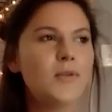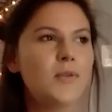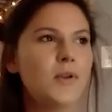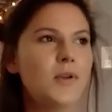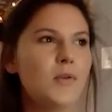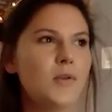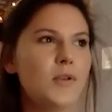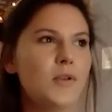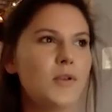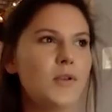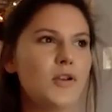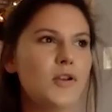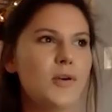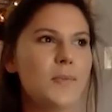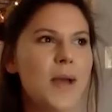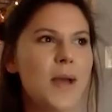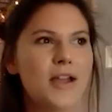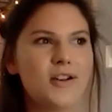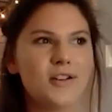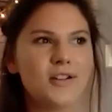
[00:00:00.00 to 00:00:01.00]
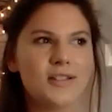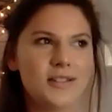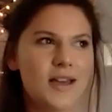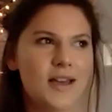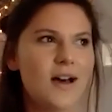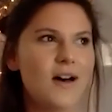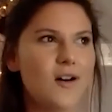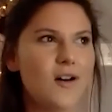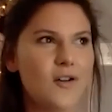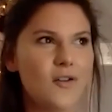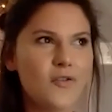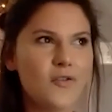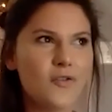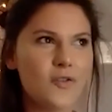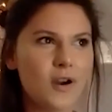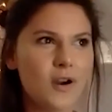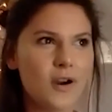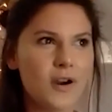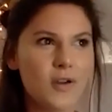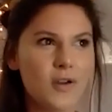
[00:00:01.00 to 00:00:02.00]
then when you're by yourself
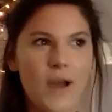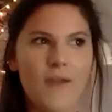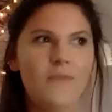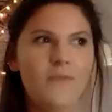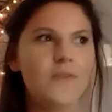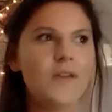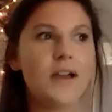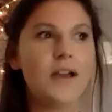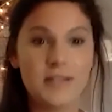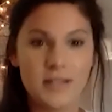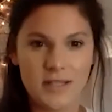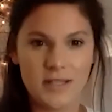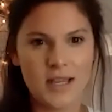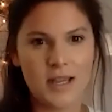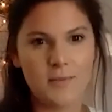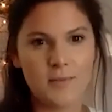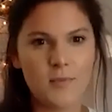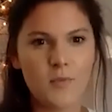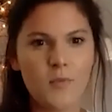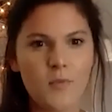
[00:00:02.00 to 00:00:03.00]
or you have a team,